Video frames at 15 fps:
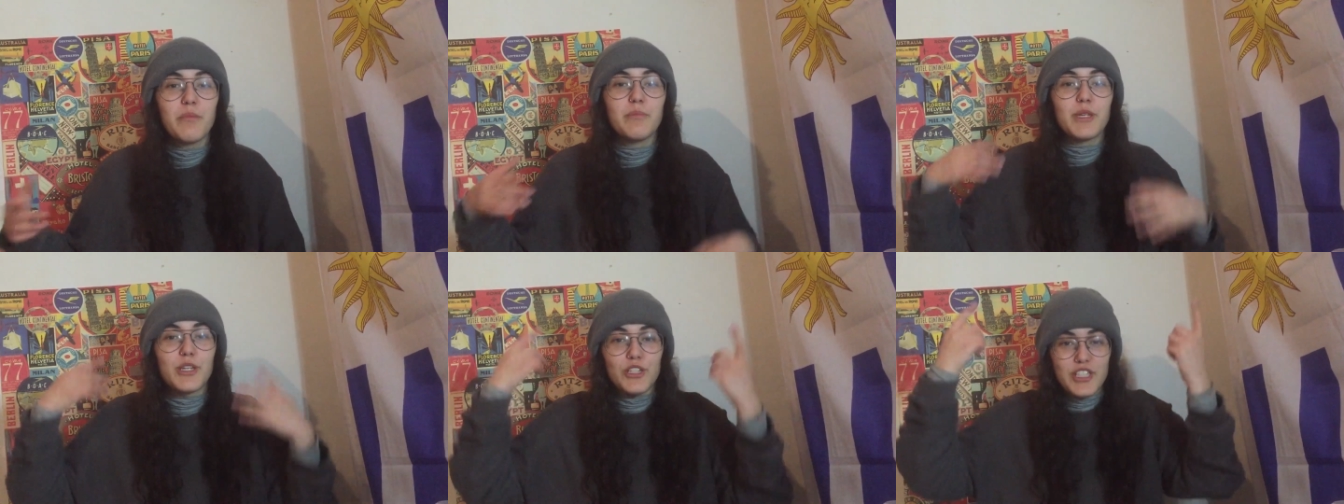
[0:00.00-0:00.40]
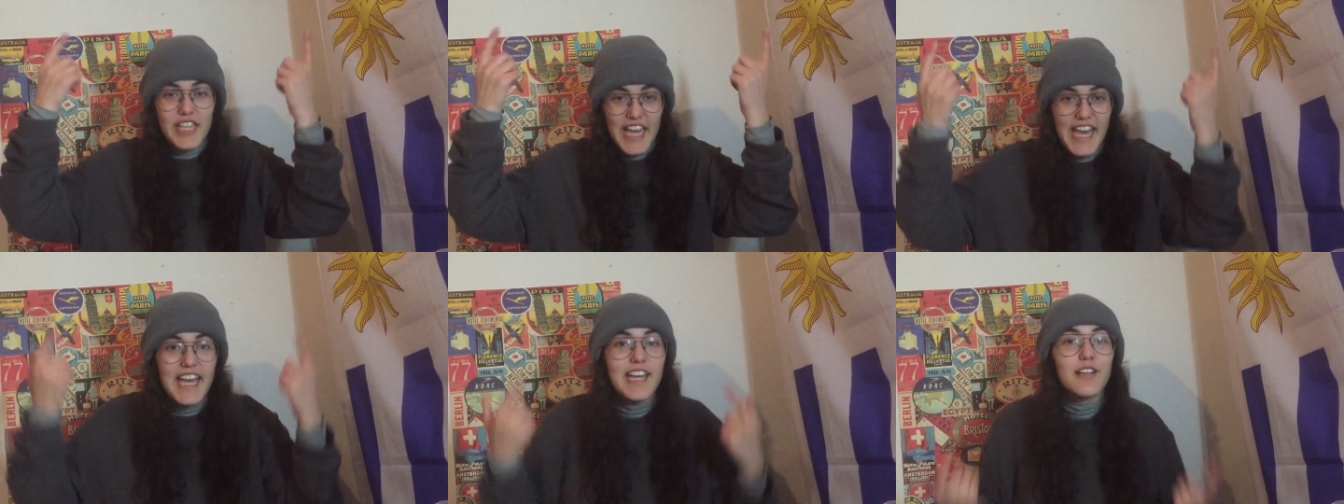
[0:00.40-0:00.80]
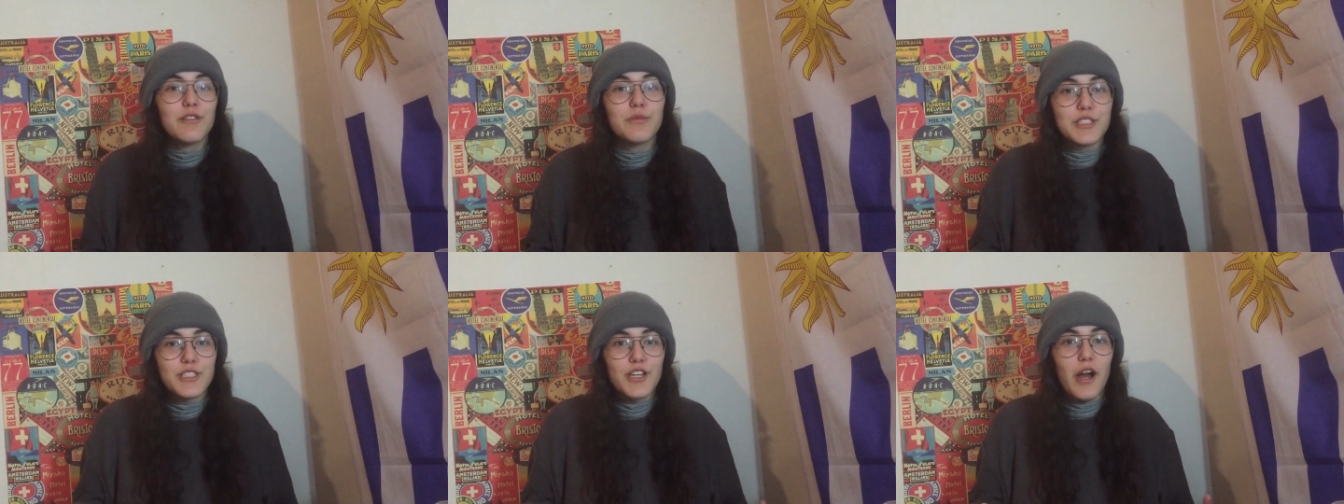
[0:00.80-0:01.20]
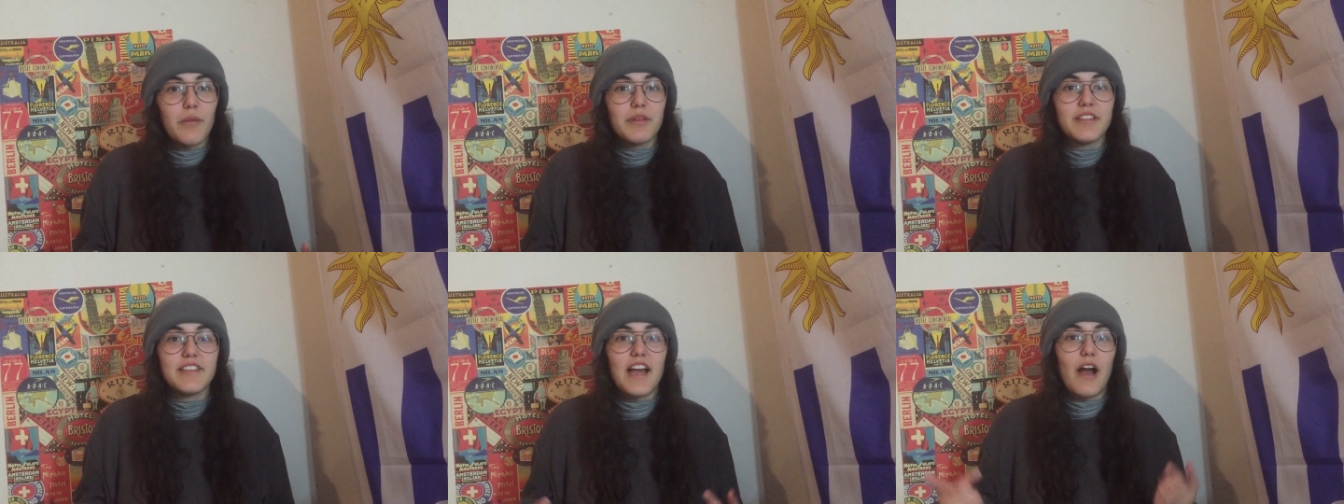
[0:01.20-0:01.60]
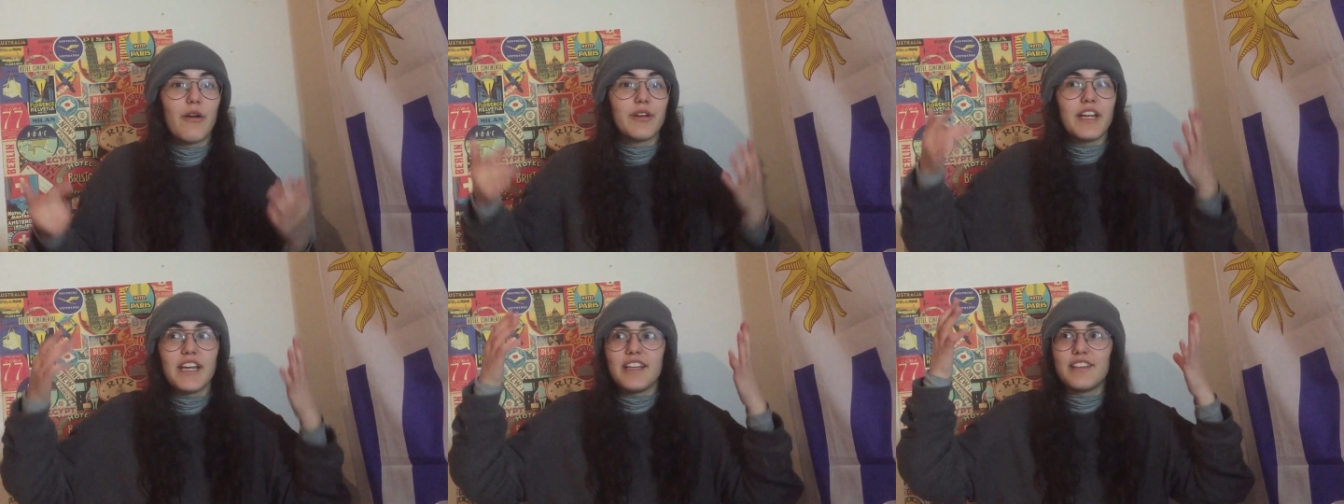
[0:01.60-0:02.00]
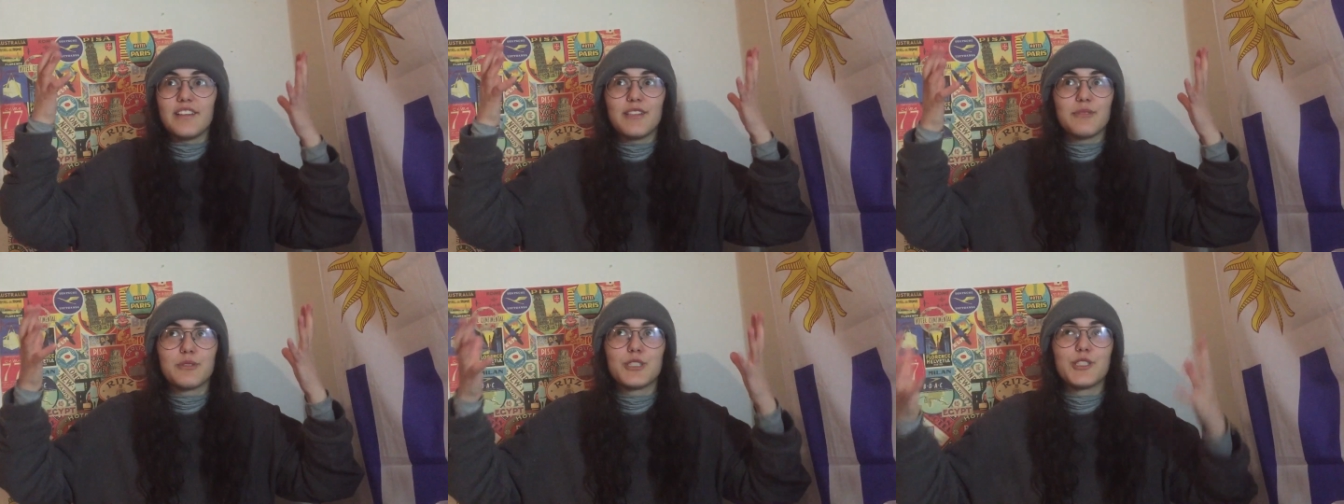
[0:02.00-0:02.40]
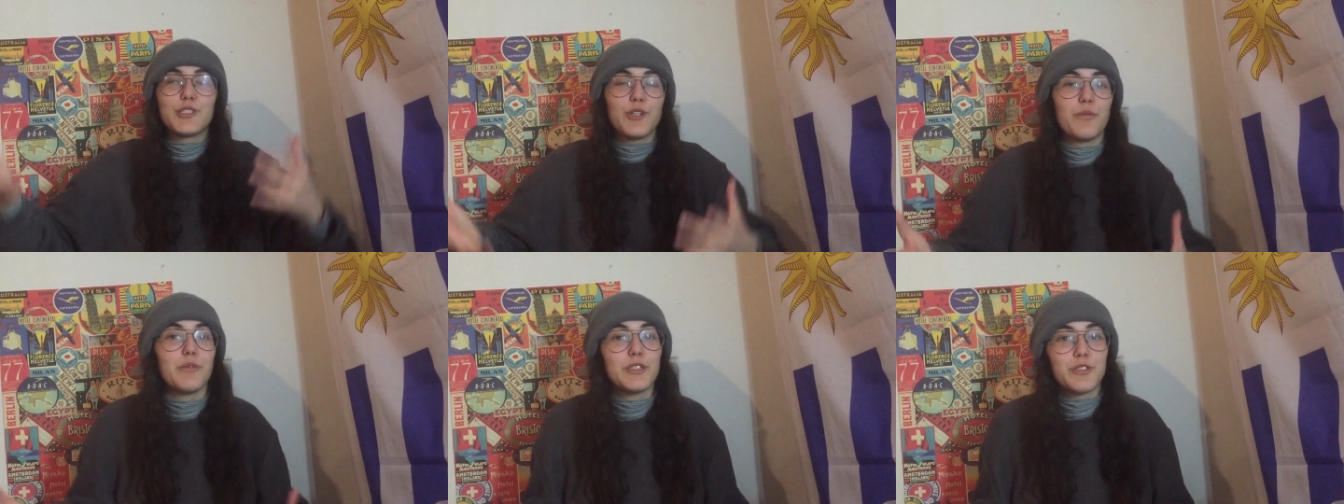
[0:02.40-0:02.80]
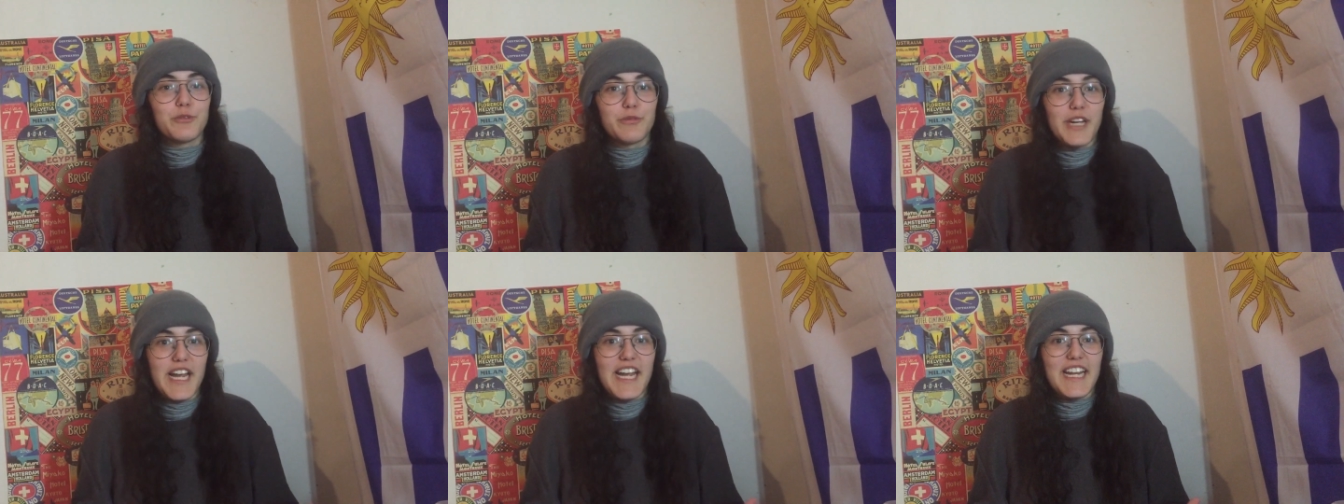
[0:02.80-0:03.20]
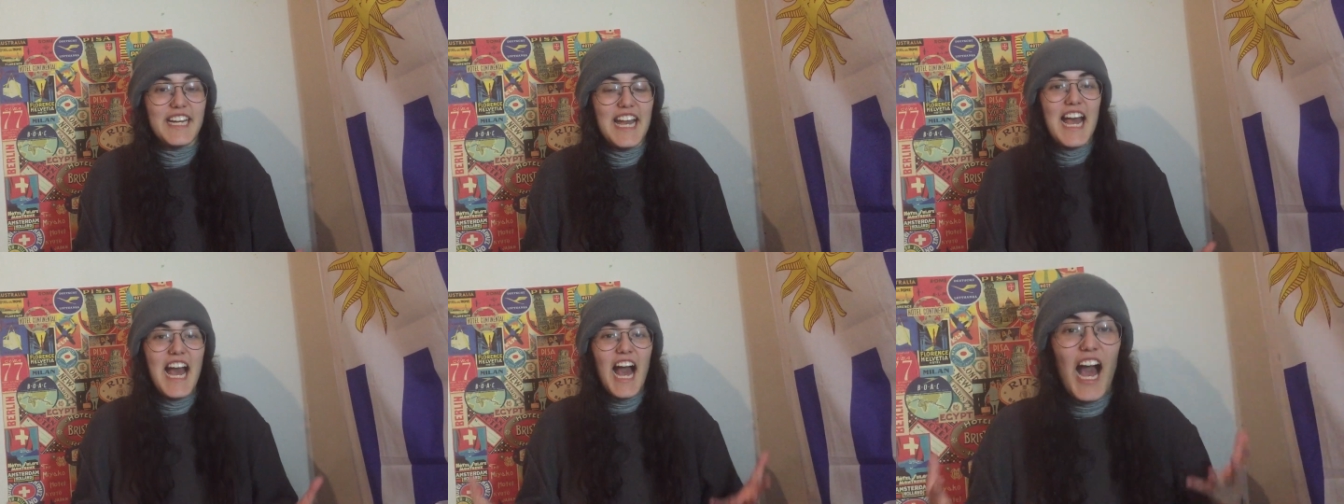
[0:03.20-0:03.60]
because hail was coming down and there was so much rain.